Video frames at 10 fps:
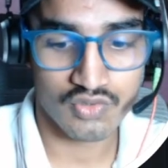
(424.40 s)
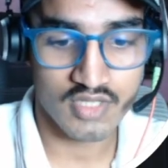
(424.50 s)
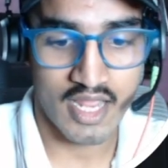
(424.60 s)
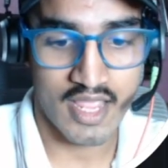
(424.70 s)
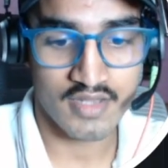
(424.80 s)
So
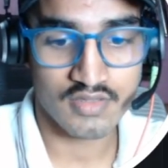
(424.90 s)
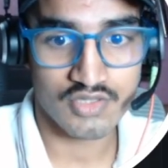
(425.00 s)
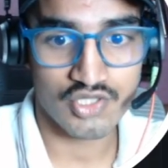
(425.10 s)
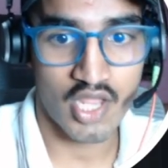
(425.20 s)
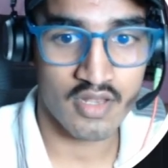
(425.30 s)
slash
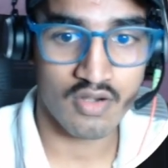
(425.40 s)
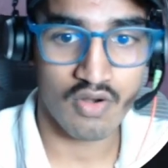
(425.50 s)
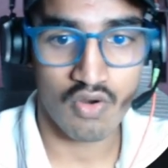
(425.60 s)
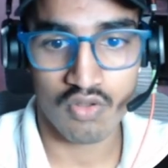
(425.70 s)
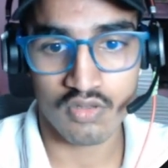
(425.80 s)
star
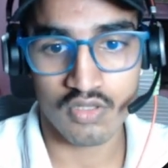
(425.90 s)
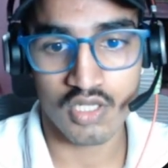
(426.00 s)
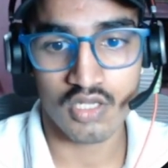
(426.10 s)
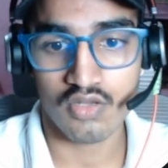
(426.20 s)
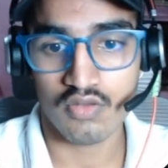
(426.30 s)
all
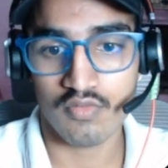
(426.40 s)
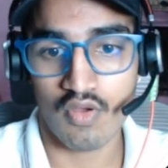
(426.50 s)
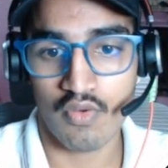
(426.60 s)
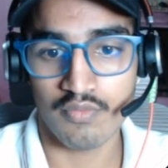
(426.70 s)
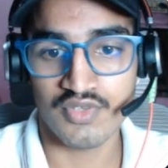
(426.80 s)
the
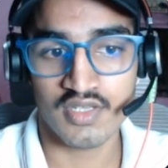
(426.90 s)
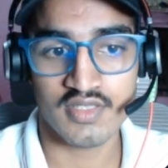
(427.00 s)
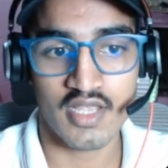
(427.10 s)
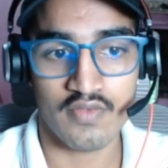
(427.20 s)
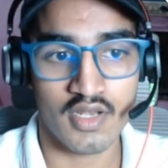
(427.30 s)

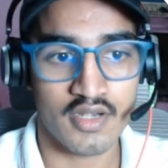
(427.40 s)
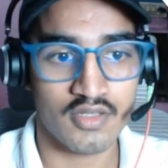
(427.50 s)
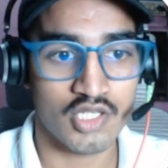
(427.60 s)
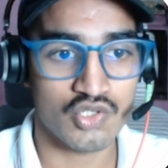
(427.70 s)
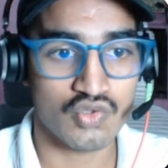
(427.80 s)
objects, I will
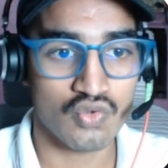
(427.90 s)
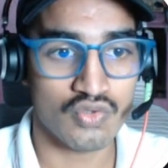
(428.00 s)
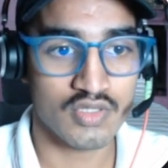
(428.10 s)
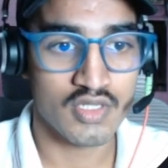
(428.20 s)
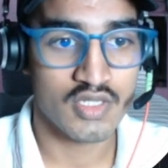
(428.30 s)
add the
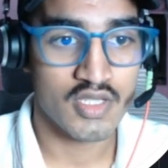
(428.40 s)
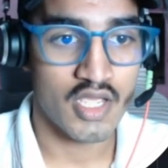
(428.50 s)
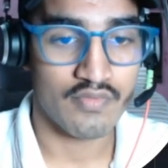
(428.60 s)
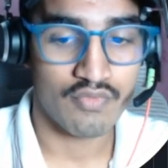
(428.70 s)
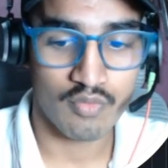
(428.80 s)
resource.
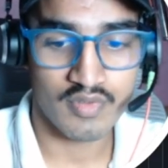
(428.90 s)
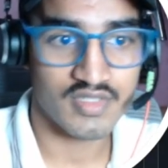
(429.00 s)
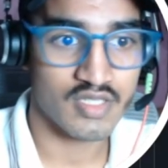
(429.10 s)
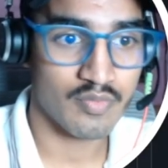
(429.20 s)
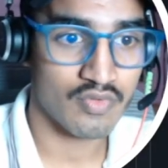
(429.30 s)
And for
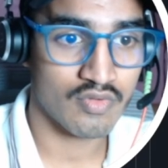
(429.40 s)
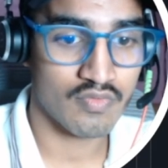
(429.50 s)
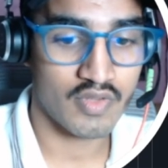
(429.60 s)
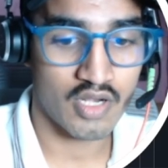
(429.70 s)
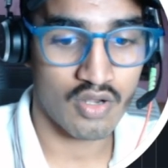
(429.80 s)
principal,
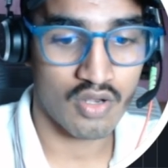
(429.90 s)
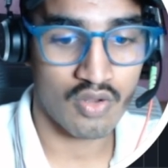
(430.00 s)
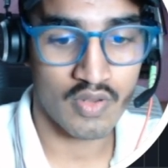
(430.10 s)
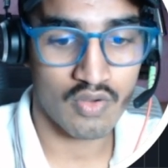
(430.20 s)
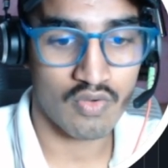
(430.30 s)
we are
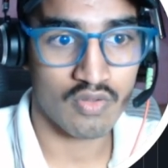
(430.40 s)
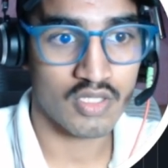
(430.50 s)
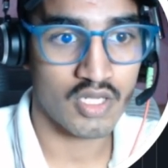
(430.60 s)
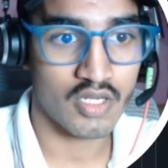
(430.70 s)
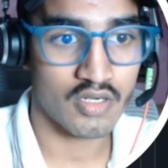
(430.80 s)
allowing
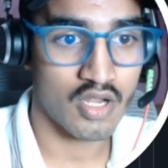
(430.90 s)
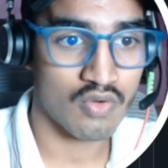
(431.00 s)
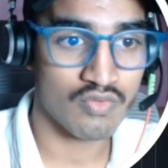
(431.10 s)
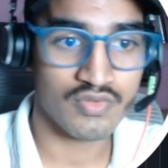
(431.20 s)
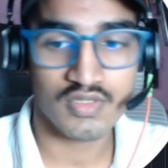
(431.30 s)
all the
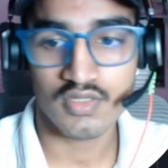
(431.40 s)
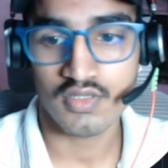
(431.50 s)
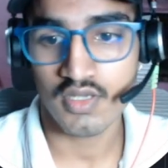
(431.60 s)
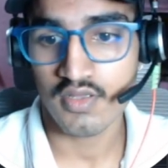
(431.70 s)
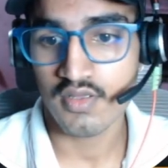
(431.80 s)
accounts,
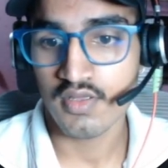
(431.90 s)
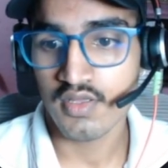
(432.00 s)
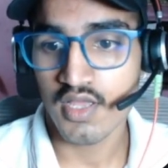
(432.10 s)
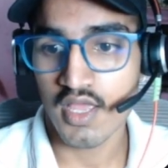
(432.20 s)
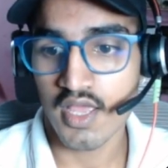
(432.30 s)

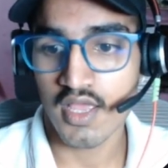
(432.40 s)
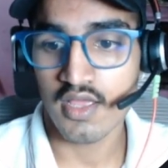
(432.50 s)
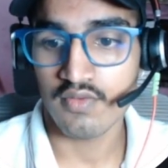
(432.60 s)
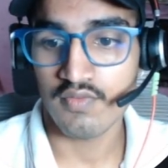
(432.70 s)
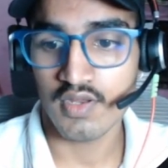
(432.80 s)

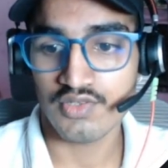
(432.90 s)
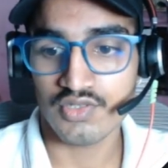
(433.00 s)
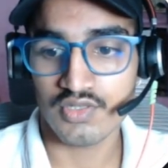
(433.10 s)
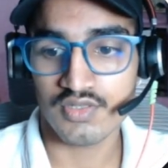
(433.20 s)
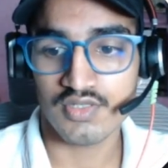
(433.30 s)
and we are
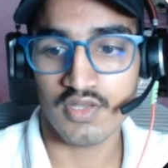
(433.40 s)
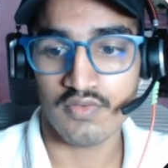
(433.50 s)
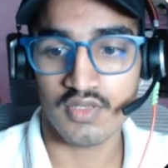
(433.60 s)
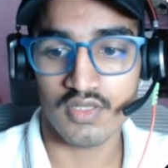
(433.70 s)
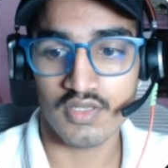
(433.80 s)
just
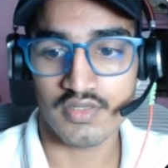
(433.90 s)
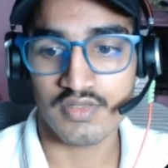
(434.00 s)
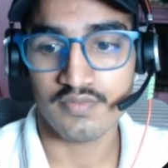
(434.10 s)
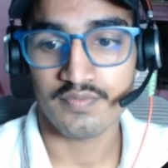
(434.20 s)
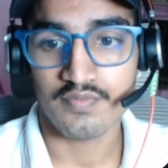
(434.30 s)
saving
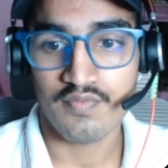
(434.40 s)
this.